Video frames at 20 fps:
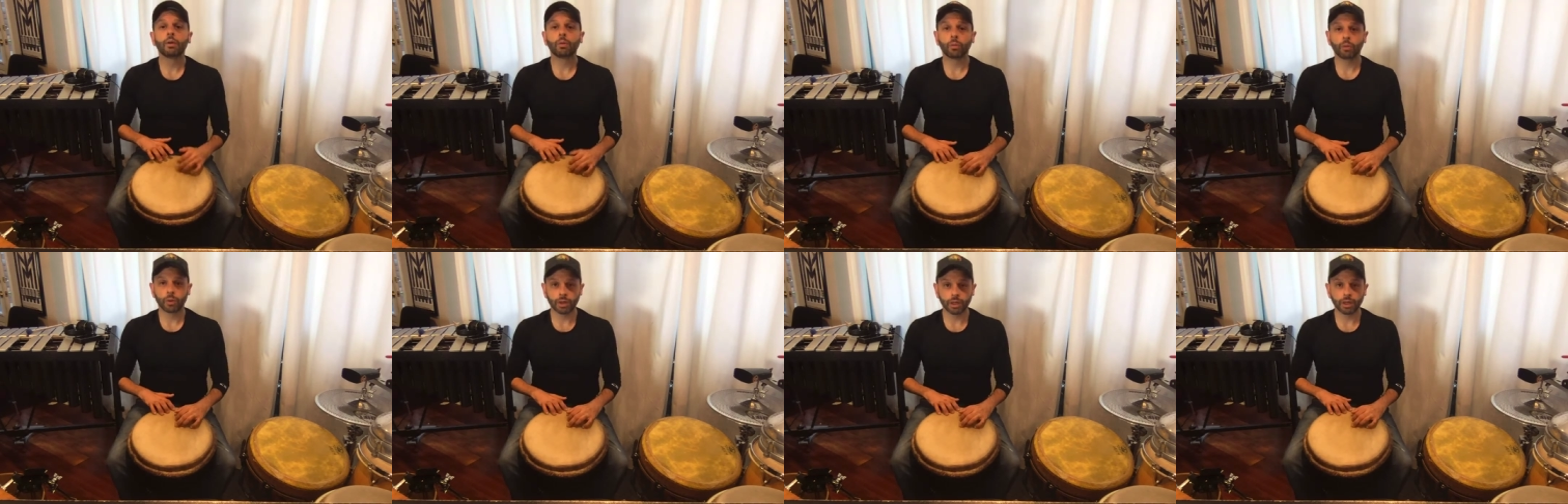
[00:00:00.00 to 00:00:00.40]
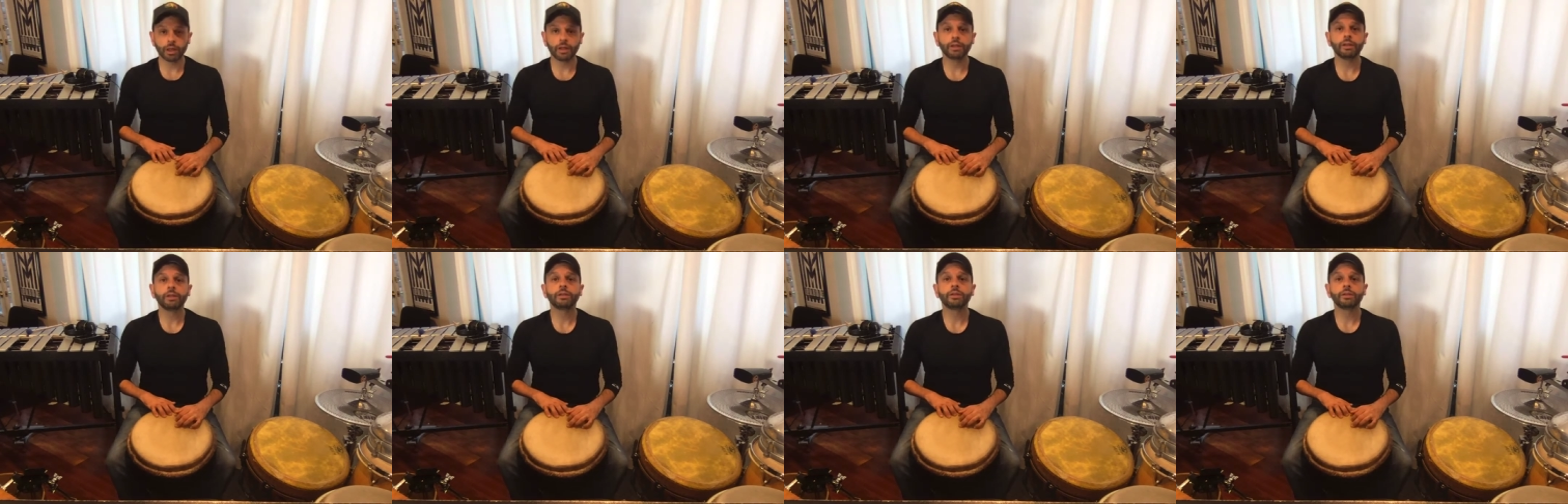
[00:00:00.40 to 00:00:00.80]

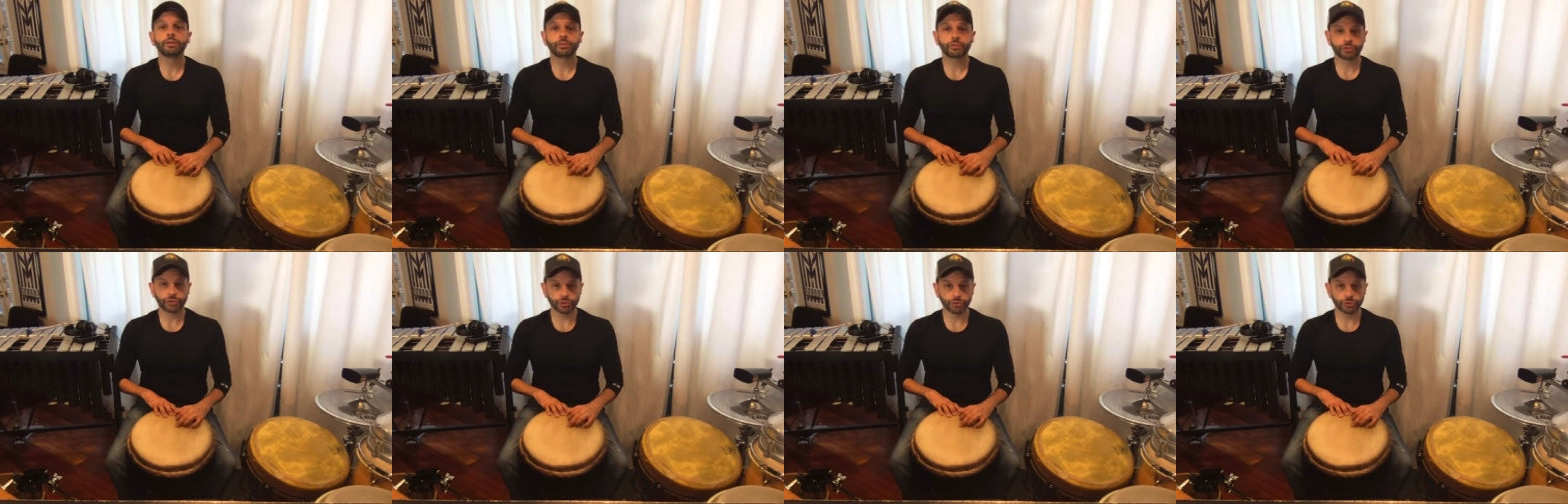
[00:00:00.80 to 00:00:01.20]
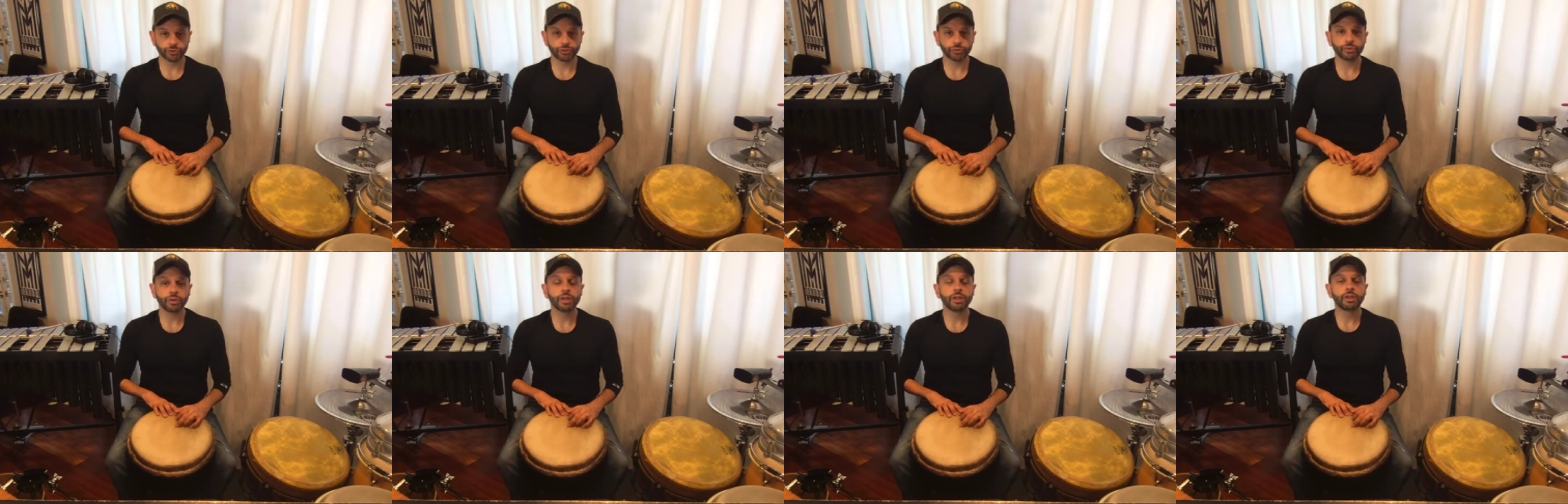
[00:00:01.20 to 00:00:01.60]
One, two,
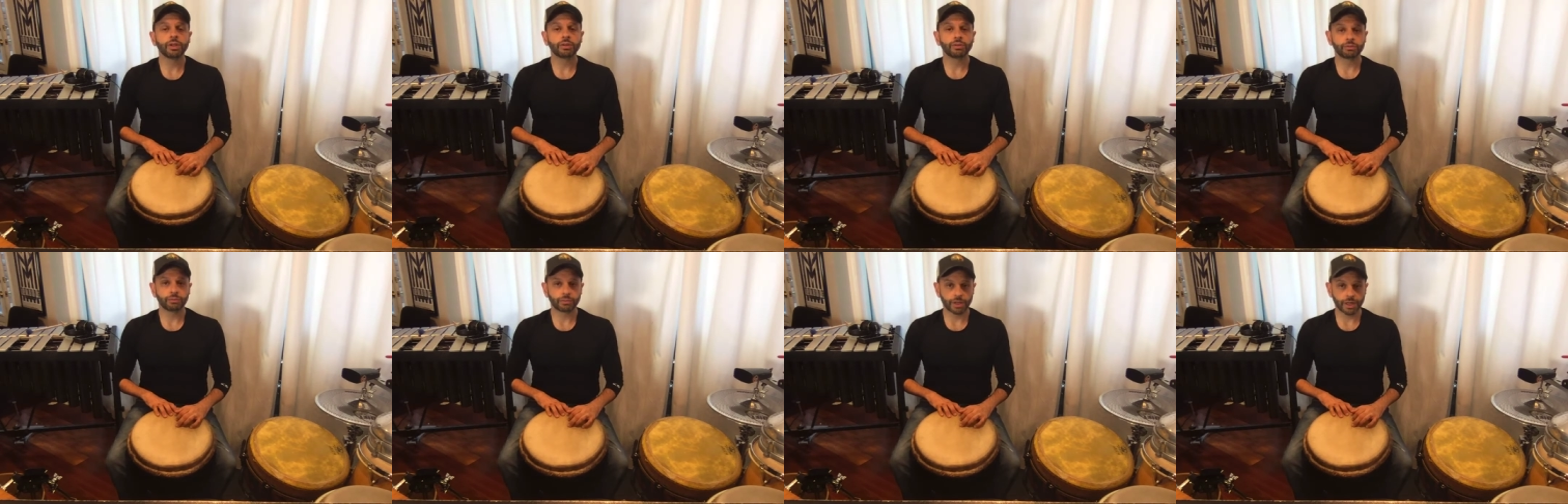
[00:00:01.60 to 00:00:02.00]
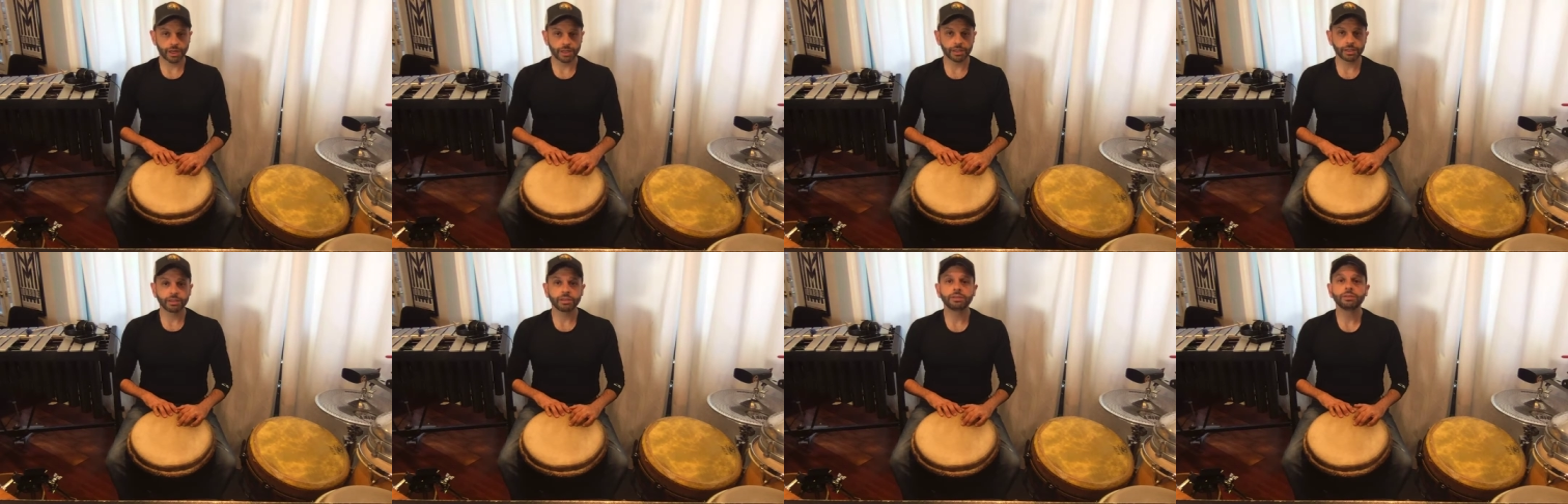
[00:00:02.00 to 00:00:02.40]

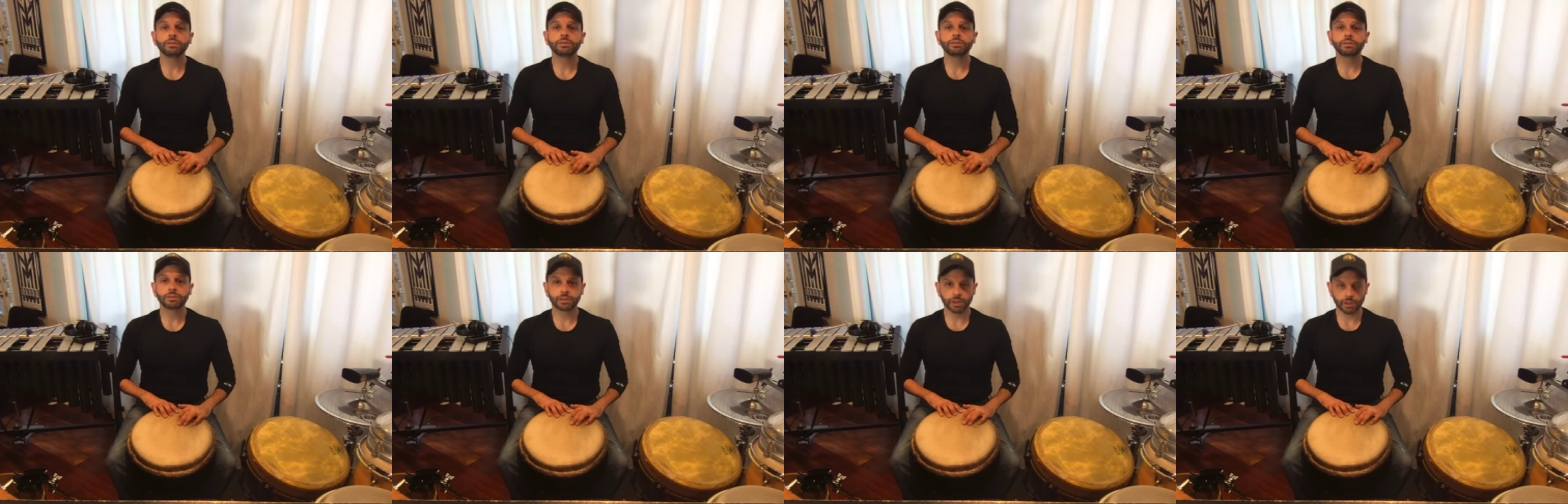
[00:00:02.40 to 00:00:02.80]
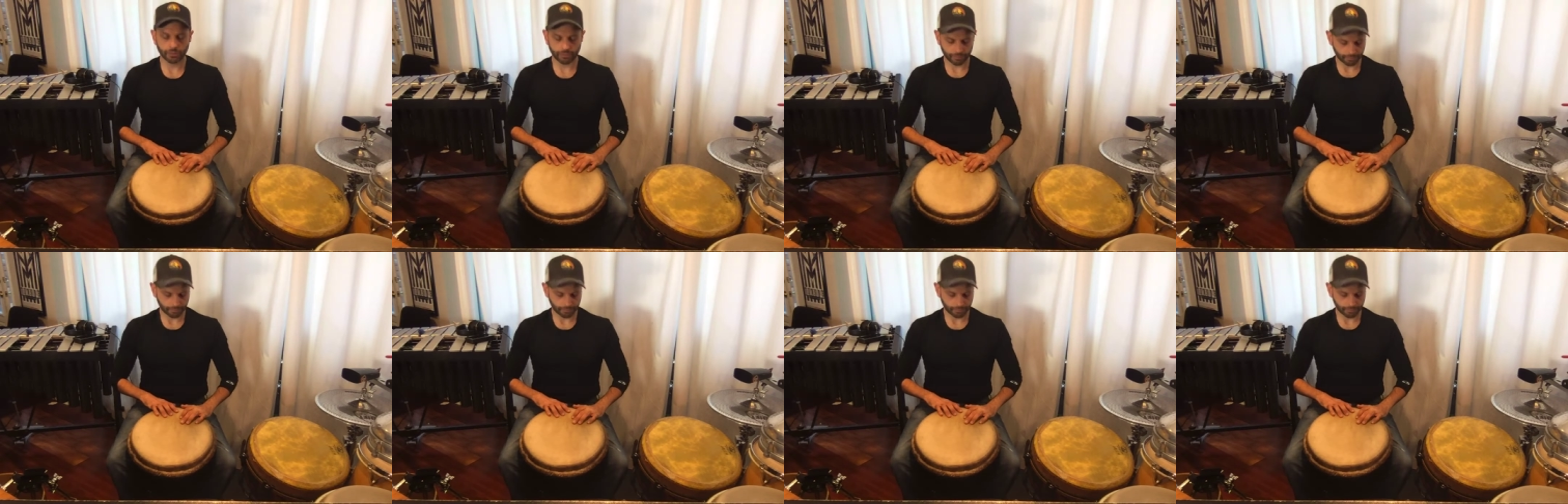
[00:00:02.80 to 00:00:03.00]
ready, go.